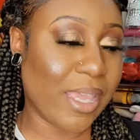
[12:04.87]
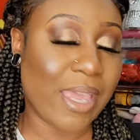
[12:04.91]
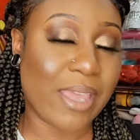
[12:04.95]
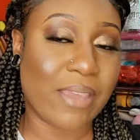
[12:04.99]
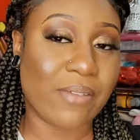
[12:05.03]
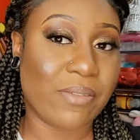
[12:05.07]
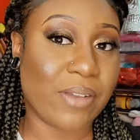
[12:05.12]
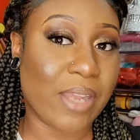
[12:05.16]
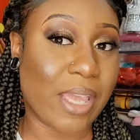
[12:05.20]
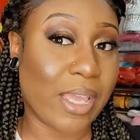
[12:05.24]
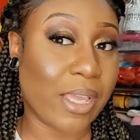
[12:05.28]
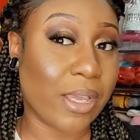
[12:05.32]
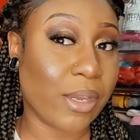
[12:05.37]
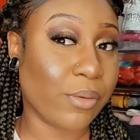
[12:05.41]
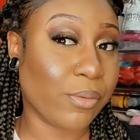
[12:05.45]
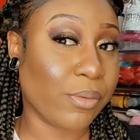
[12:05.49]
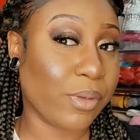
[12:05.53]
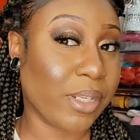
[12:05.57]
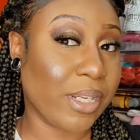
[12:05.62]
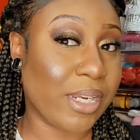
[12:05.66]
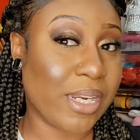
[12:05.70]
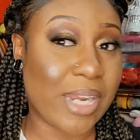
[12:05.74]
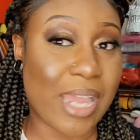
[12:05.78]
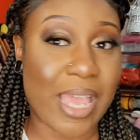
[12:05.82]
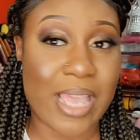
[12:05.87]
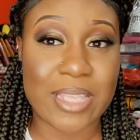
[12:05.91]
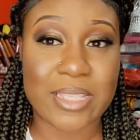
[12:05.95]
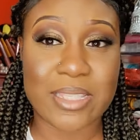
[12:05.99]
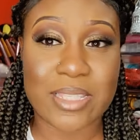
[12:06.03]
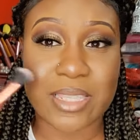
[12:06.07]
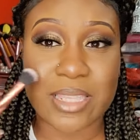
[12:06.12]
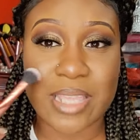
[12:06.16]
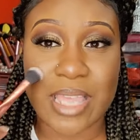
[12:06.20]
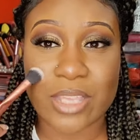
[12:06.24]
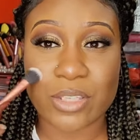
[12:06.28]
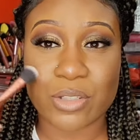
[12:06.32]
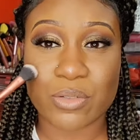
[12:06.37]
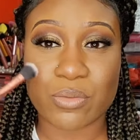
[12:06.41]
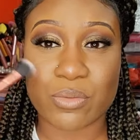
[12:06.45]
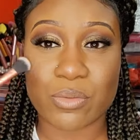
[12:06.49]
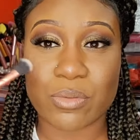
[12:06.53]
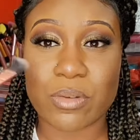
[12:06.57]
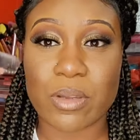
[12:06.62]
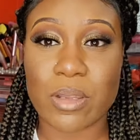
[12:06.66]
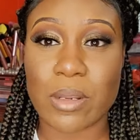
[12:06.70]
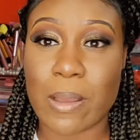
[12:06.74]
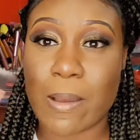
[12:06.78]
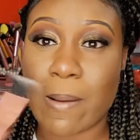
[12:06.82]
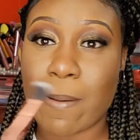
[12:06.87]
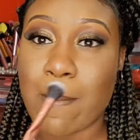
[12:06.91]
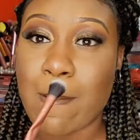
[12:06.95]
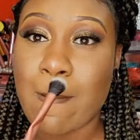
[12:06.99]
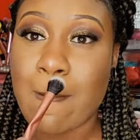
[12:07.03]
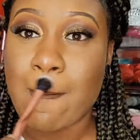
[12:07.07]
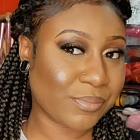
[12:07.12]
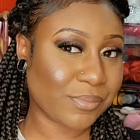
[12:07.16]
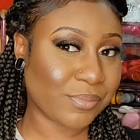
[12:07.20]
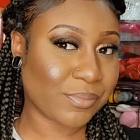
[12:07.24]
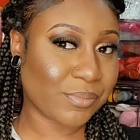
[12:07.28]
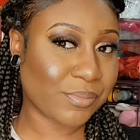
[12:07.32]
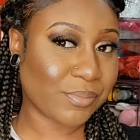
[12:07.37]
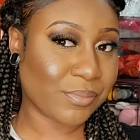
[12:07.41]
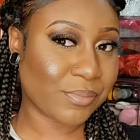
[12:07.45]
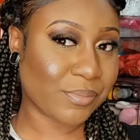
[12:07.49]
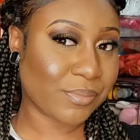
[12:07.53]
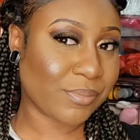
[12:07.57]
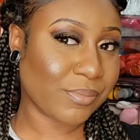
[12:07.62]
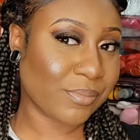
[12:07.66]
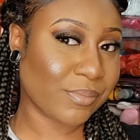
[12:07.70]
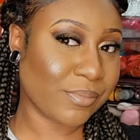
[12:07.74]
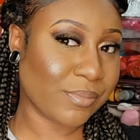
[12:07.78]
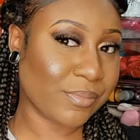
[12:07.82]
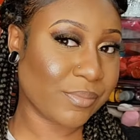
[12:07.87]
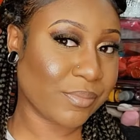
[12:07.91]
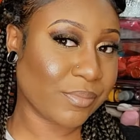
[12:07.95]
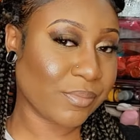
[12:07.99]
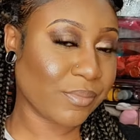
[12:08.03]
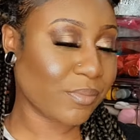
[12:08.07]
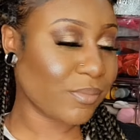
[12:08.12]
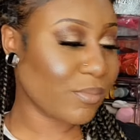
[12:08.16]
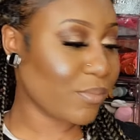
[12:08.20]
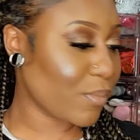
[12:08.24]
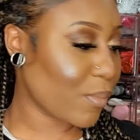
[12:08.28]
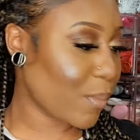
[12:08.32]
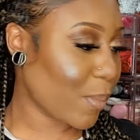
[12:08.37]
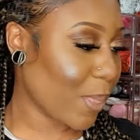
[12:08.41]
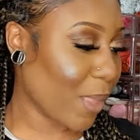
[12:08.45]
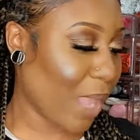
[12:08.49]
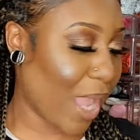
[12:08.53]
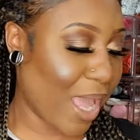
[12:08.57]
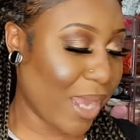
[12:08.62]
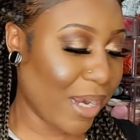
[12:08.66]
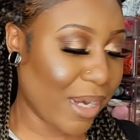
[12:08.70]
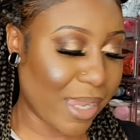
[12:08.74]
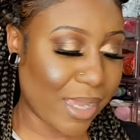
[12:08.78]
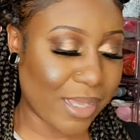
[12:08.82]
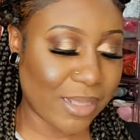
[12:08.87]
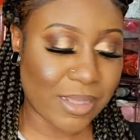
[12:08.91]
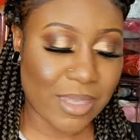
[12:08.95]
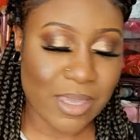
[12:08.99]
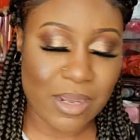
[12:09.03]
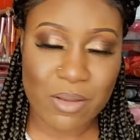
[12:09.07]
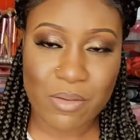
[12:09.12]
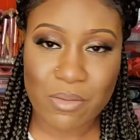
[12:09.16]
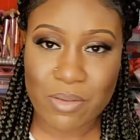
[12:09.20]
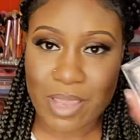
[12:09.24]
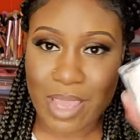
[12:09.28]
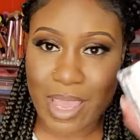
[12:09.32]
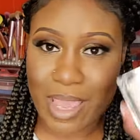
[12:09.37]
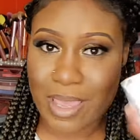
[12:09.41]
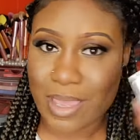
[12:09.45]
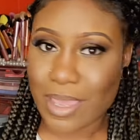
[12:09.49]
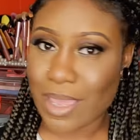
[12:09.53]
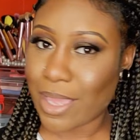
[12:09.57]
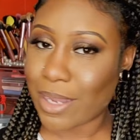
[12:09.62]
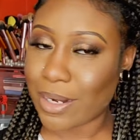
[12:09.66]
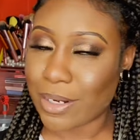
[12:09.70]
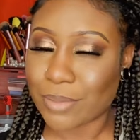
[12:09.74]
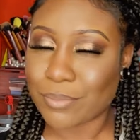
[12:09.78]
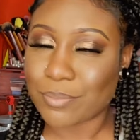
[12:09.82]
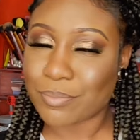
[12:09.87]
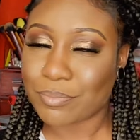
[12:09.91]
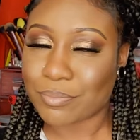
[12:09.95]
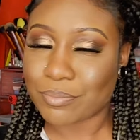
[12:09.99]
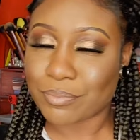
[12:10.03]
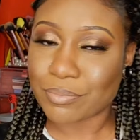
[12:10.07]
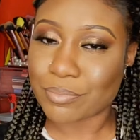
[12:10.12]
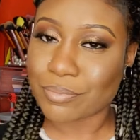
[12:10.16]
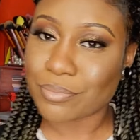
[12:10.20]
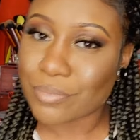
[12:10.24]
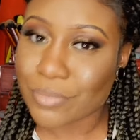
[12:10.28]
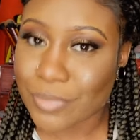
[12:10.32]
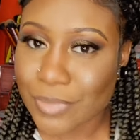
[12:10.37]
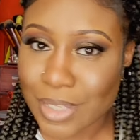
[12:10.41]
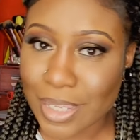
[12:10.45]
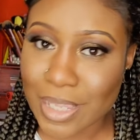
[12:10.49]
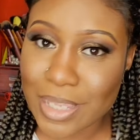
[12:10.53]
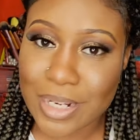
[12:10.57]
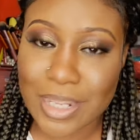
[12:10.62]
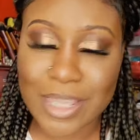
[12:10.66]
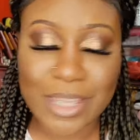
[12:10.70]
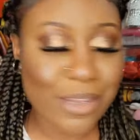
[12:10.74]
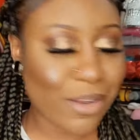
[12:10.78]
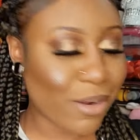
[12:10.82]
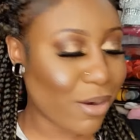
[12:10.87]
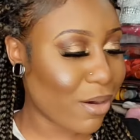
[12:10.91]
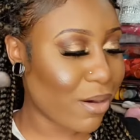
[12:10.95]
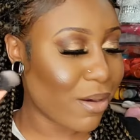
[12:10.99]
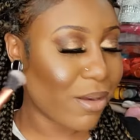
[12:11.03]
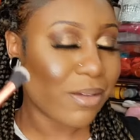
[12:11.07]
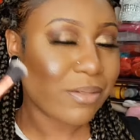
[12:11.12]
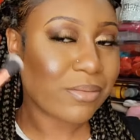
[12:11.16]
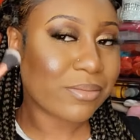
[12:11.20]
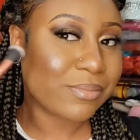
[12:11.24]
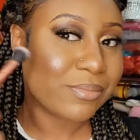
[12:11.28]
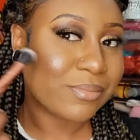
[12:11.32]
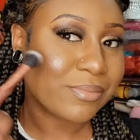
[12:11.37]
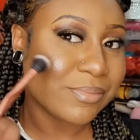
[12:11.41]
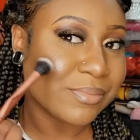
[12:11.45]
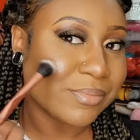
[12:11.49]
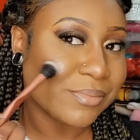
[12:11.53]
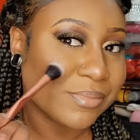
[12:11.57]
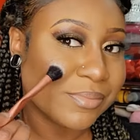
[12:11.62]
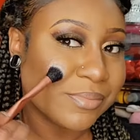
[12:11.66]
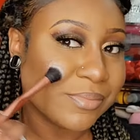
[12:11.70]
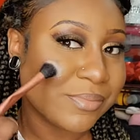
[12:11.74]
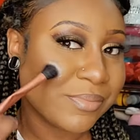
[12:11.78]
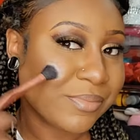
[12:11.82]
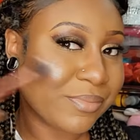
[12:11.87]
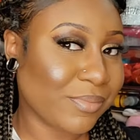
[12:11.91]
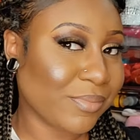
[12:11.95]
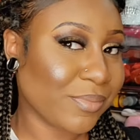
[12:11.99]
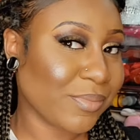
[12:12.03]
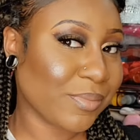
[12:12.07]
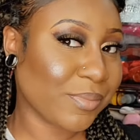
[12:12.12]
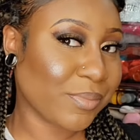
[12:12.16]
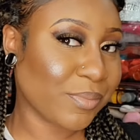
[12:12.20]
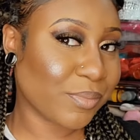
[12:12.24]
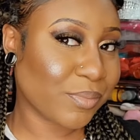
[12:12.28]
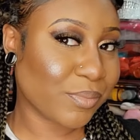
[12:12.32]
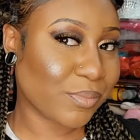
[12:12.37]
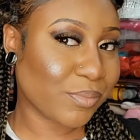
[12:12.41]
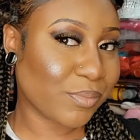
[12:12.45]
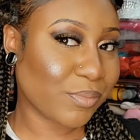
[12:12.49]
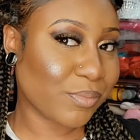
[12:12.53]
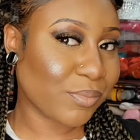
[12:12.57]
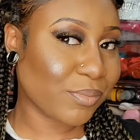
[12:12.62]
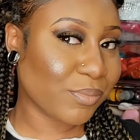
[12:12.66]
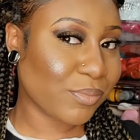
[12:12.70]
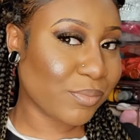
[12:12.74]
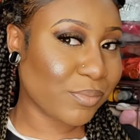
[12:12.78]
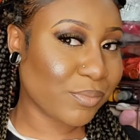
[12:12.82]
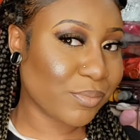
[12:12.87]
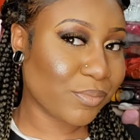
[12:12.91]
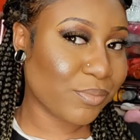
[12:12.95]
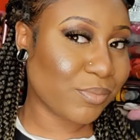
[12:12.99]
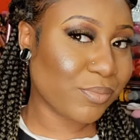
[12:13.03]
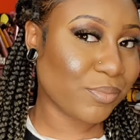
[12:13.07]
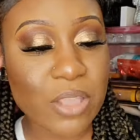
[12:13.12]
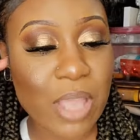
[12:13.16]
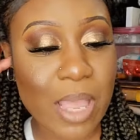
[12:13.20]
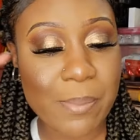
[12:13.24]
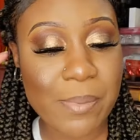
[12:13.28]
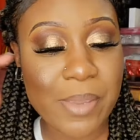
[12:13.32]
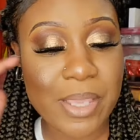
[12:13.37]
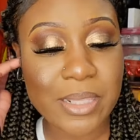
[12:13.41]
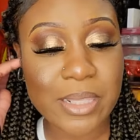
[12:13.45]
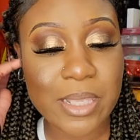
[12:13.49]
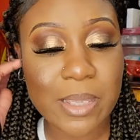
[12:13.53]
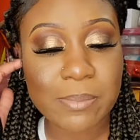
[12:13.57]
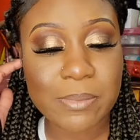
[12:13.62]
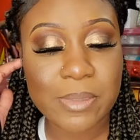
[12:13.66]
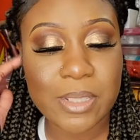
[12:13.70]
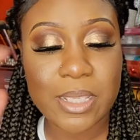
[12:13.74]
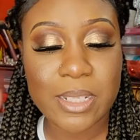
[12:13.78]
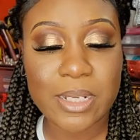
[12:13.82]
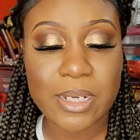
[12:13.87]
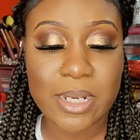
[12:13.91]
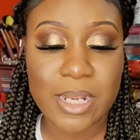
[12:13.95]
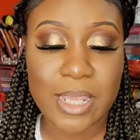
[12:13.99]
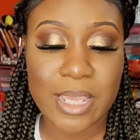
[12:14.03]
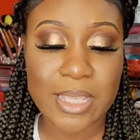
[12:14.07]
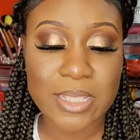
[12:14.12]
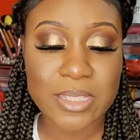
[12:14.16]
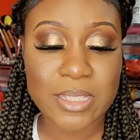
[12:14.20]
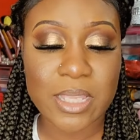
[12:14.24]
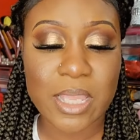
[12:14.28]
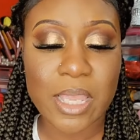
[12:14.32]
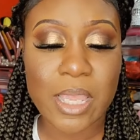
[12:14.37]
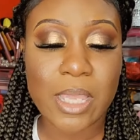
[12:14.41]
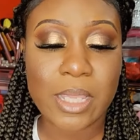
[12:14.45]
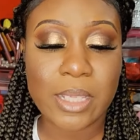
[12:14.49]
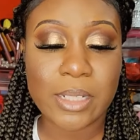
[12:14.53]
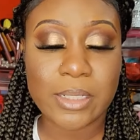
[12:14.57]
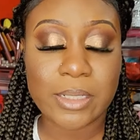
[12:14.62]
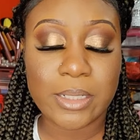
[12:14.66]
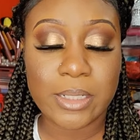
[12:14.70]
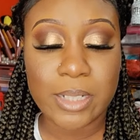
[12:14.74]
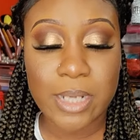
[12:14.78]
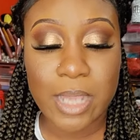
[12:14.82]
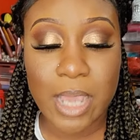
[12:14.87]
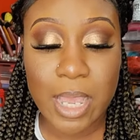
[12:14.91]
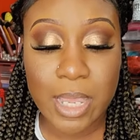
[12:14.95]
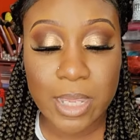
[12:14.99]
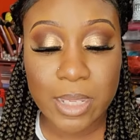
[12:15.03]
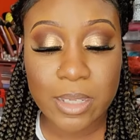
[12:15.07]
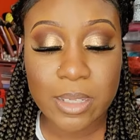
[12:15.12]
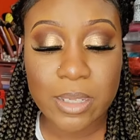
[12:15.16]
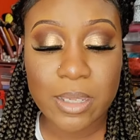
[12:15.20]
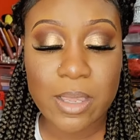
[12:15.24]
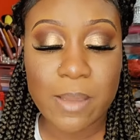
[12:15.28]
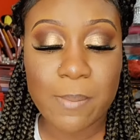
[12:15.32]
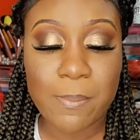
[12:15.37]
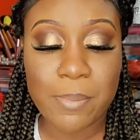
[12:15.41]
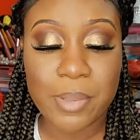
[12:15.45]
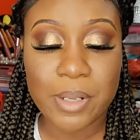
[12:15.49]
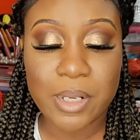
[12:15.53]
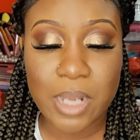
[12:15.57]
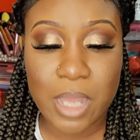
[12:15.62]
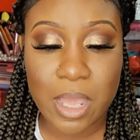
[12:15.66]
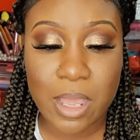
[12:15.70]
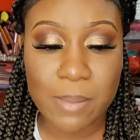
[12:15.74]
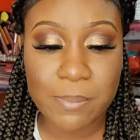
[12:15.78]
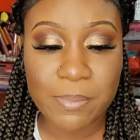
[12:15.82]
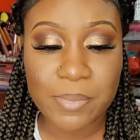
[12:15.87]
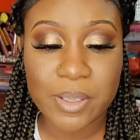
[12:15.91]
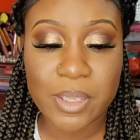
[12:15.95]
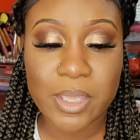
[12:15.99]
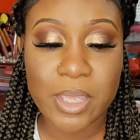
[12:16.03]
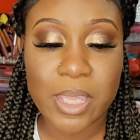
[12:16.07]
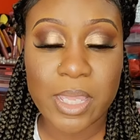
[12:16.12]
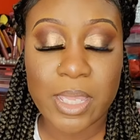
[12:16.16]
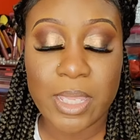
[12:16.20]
gave like a really nice natural glow. Mm, I like that. Okay, L LA girl. Mm -hmm. So I picked up the NYX Duck Plump